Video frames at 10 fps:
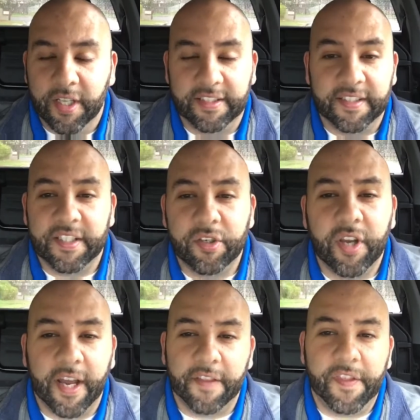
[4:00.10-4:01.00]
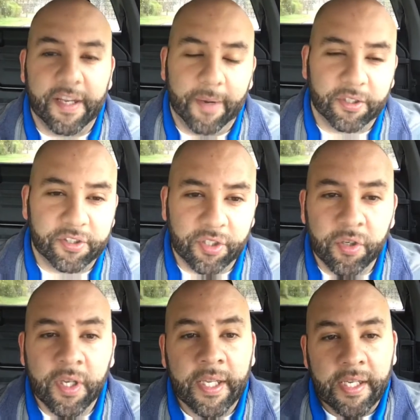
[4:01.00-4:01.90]
that's the thing you got to think about
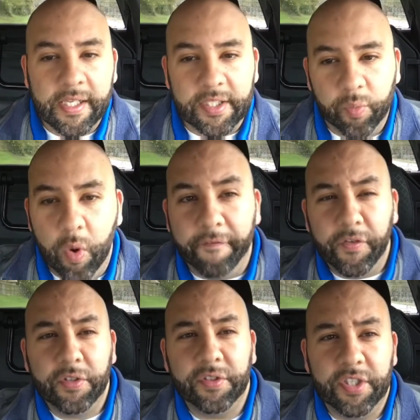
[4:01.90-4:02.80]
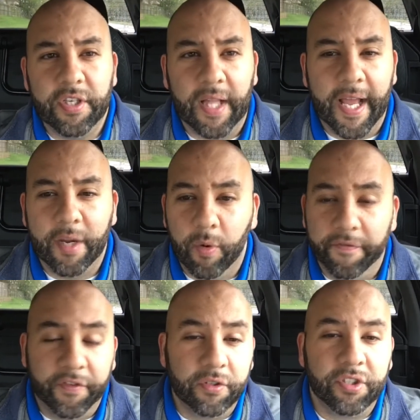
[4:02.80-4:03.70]
too, is what foods do you like, what
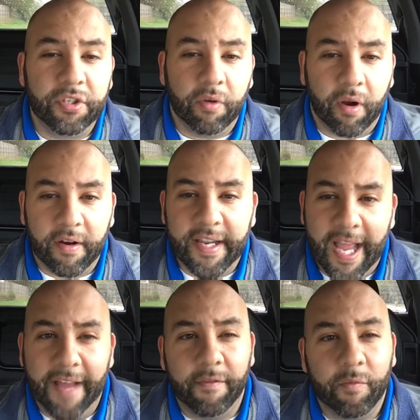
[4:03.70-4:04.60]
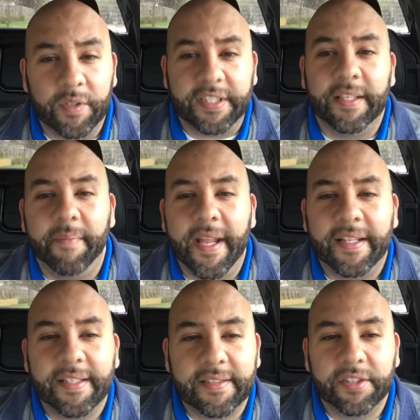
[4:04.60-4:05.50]
foods do you already have, and what's going to make
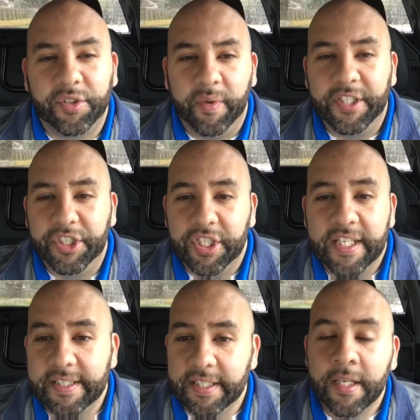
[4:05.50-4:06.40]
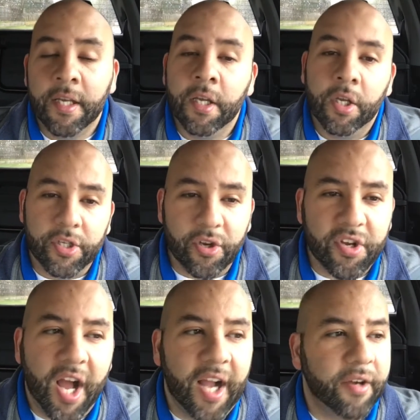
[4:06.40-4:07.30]
this situation easy. You're
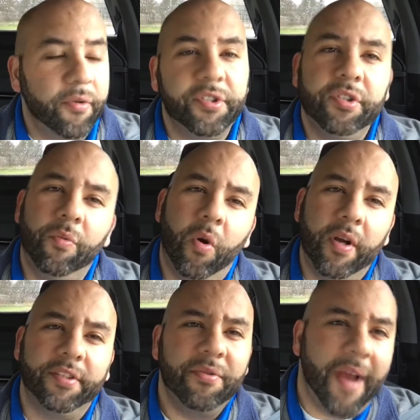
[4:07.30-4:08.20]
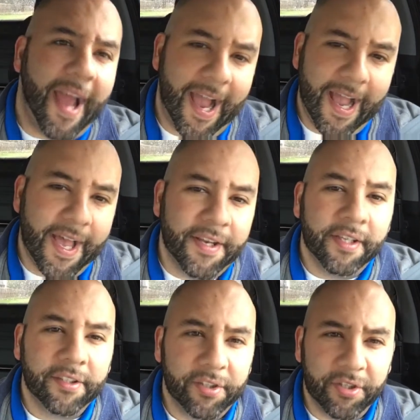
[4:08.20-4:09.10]
not going to want to add
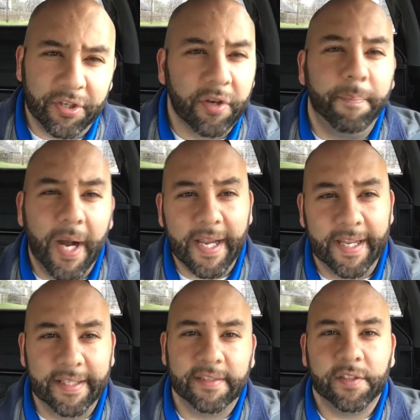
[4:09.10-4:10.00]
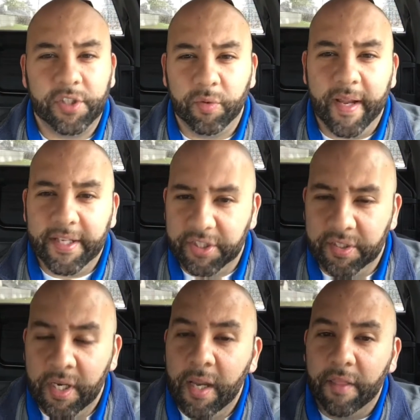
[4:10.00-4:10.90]
to your bug-in
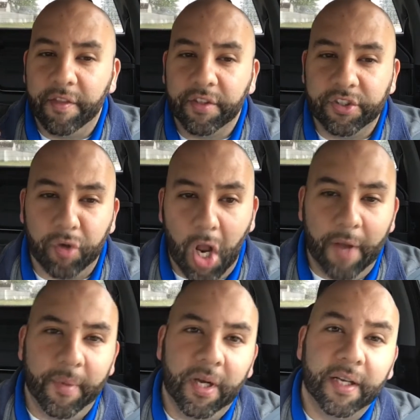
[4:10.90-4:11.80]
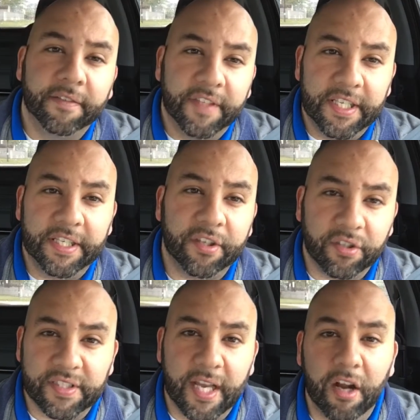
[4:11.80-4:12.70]
situation the drama of getting
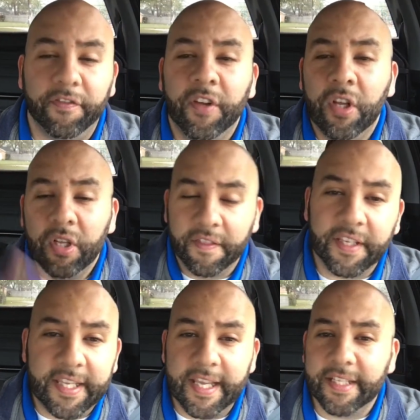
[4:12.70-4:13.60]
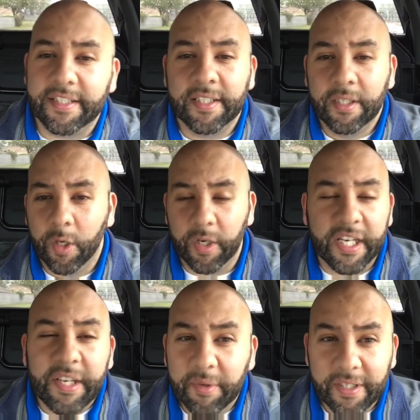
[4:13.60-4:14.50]
yourself, the kids, or
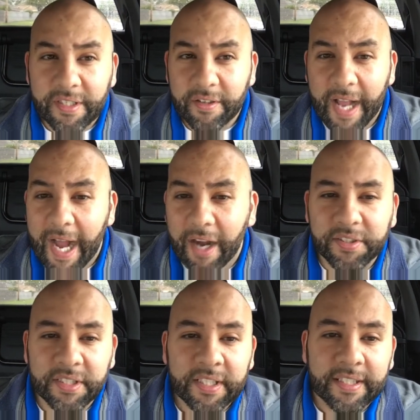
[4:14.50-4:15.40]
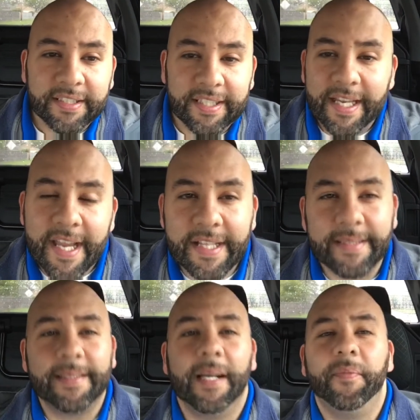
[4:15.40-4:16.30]
anyone in your house to eat
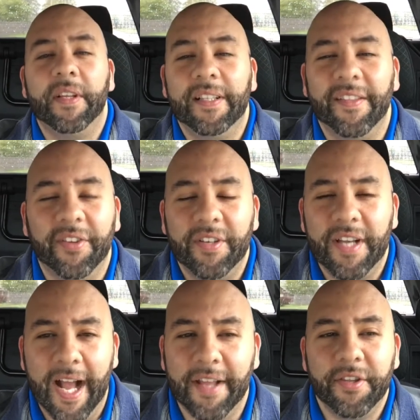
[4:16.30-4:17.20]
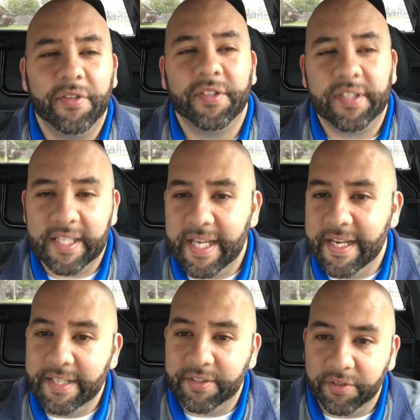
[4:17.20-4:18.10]
something that they're not used to
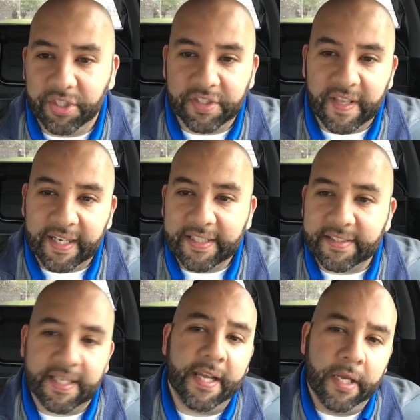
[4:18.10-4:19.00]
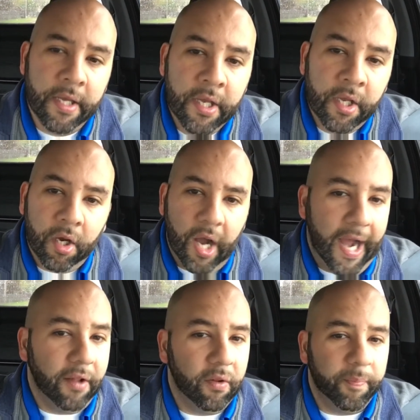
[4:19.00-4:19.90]
eating. So just like I say,
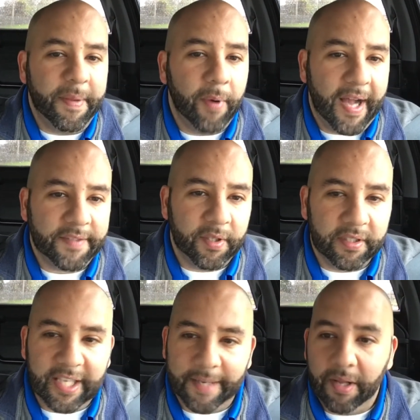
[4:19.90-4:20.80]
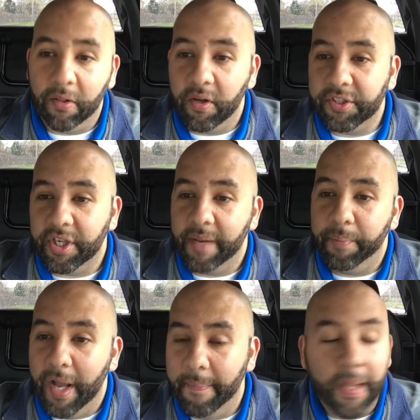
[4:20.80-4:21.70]
how people ask me all the time, how long should I
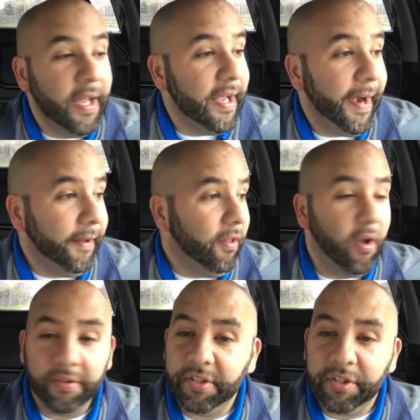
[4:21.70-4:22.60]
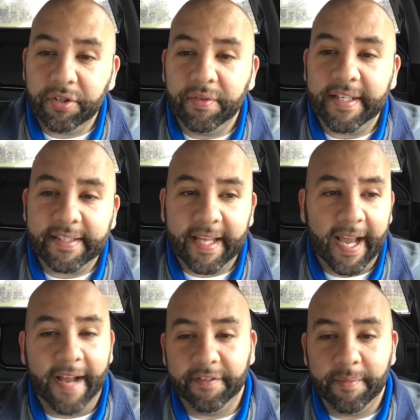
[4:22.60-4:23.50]
prep? How long do you need to
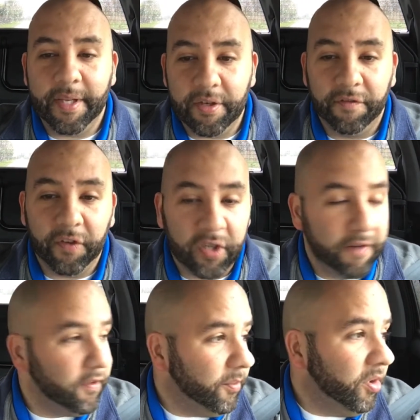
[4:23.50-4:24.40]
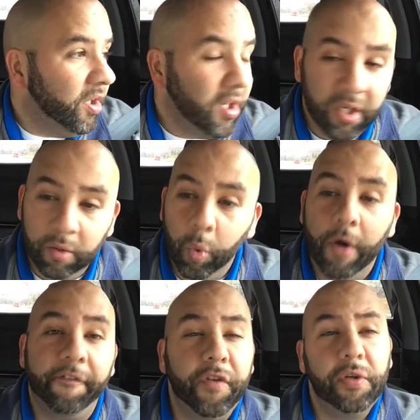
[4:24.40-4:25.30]
have to make you feel comfortable?
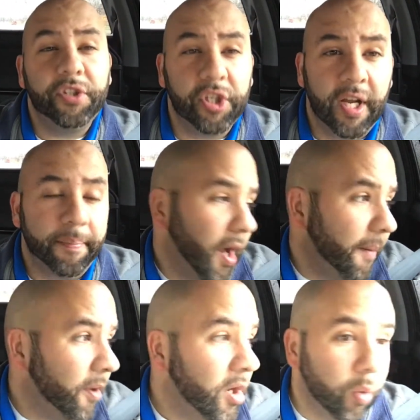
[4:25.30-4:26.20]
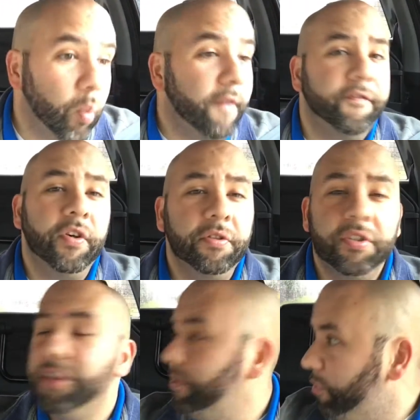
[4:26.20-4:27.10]
What food should I prep? What foods
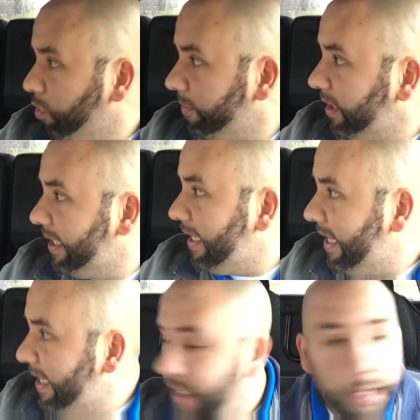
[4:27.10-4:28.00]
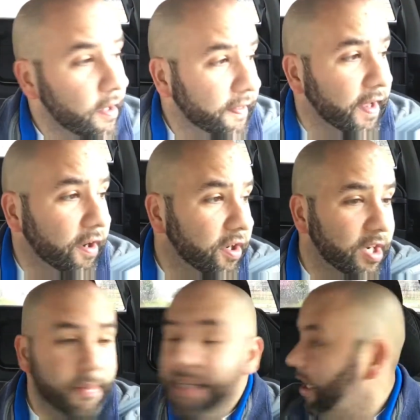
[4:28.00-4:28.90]
do you normally eat that are going
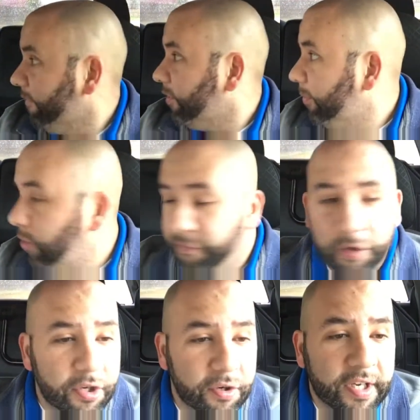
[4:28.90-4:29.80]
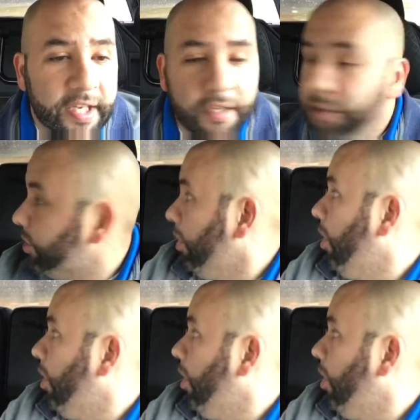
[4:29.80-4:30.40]
to be comfortable for you to eat? You should